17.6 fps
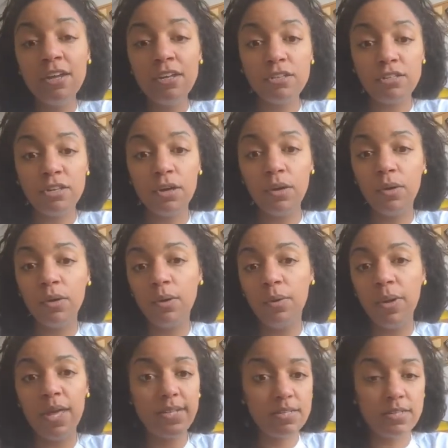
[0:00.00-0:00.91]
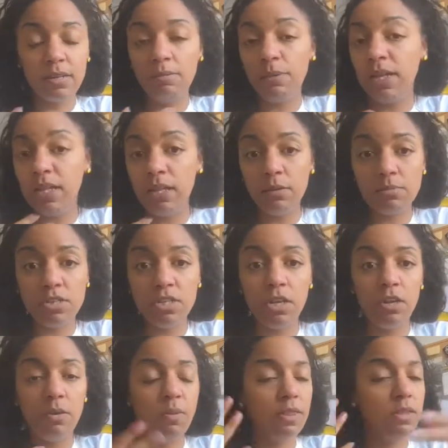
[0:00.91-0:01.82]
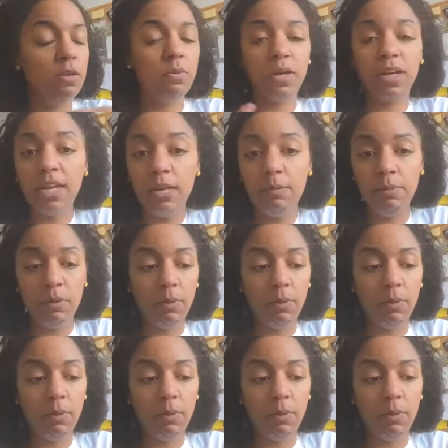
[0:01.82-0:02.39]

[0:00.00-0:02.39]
So it's completely up to you whether you want to keep